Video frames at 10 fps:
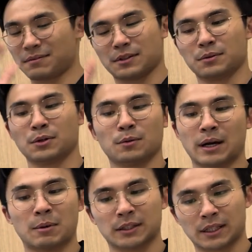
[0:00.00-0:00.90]
Don't worry
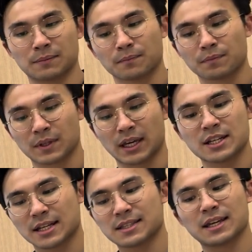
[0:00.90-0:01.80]
about it. Okay,
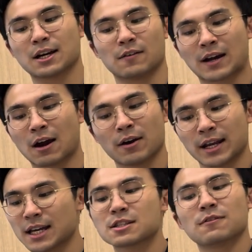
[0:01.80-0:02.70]
just think of current
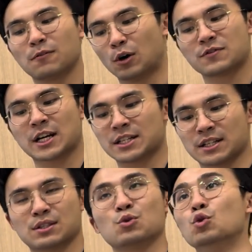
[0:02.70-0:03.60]
as flow of
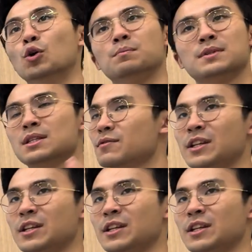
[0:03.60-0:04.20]
charges, coulombs.